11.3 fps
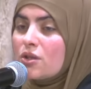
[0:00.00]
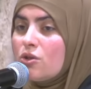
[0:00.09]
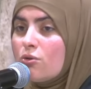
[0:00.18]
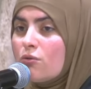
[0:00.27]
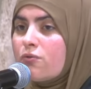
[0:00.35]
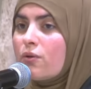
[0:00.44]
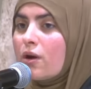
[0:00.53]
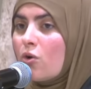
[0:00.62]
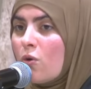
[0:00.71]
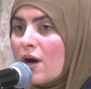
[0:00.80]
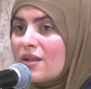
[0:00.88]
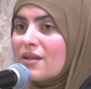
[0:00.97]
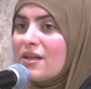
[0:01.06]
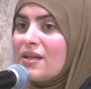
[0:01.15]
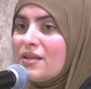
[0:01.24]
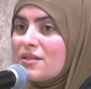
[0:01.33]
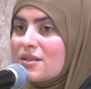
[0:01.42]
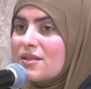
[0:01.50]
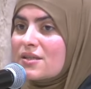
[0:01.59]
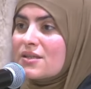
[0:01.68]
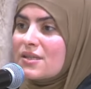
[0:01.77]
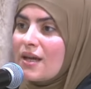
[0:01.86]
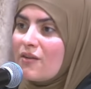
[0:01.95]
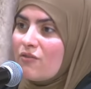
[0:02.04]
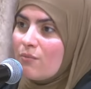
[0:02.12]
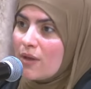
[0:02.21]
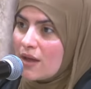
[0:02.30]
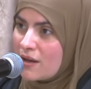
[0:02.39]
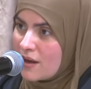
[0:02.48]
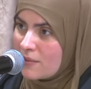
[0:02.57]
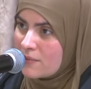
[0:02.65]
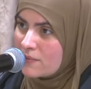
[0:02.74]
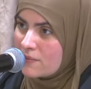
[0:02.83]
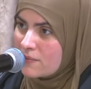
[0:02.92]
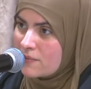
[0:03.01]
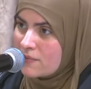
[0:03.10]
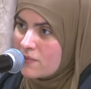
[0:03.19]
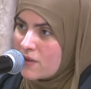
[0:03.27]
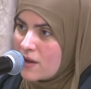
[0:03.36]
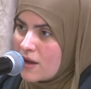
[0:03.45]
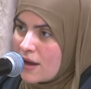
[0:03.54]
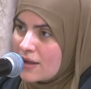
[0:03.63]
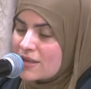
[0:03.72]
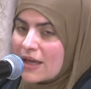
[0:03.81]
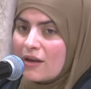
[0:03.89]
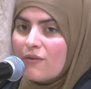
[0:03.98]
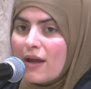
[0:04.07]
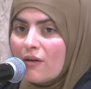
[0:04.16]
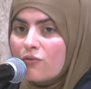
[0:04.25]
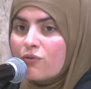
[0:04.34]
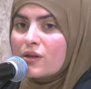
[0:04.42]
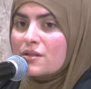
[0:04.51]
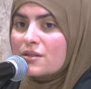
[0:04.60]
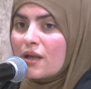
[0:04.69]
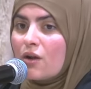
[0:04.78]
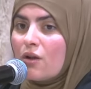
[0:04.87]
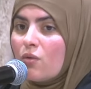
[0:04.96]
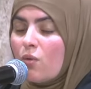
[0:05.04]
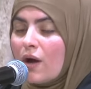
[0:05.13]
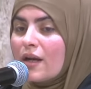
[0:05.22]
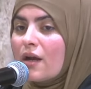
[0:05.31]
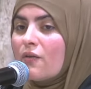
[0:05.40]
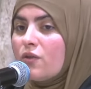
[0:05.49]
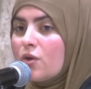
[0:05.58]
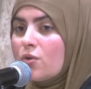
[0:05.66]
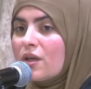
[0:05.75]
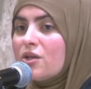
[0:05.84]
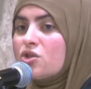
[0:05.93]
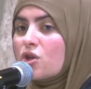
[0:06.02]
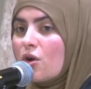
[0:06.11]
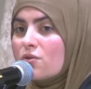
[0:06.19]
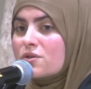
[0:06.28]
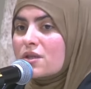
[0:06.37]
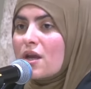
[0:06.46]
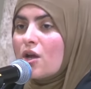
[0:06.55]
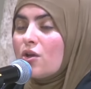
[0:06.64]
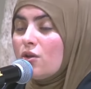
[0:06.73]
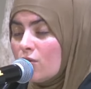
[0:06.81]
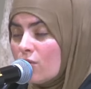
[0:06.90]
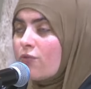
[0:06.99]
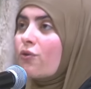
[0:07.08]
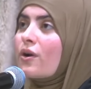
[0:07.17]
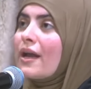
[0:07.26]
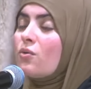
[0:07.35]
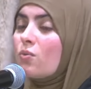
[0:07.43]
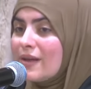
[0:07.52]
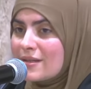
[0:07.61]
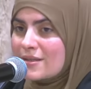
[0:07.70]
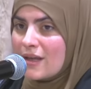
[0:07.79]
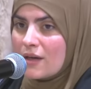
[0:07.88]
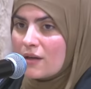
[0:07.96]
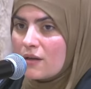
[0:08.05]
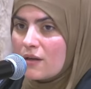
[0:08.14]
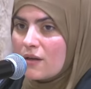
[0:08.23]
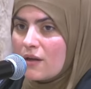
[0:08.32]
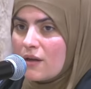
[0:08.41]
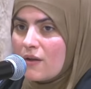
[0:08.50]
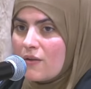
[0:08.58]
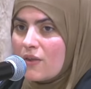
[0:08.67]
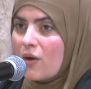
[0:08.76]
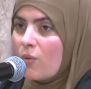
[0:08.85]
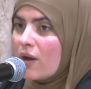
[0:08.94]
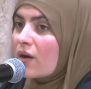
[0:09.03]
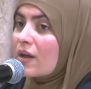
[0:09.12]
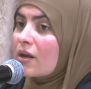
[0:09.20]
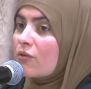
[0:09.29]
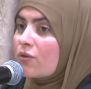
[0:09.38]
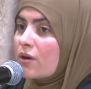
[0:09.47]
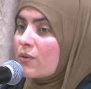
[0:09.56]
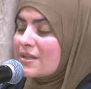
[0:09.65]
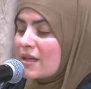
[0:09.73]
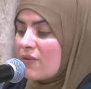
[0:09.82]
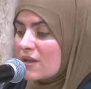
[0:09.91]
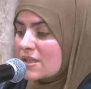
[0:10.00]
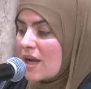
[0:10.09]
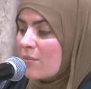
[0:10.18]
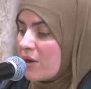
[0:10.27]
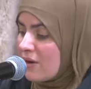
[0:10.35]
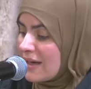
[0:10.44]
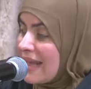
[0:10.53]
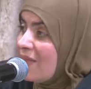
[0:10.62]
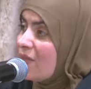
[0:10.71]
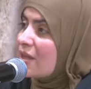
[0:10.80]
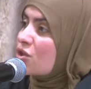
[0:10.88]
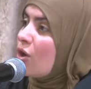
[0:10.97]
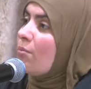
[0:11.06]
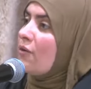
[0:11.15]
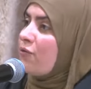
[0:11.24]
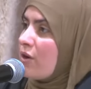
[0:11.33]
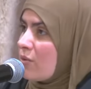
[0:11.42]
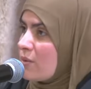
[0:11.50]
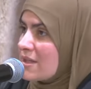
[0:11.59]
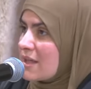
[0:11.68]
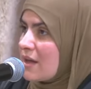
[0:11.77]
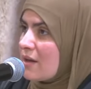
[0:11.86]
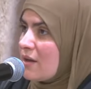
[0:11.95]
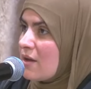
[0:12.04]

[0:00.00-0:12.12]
you for a quality he sees inside of Maryam, inside of every single one of you. He chose you for a reason. That we are here for a reason in this time period, in this ummah for a reason.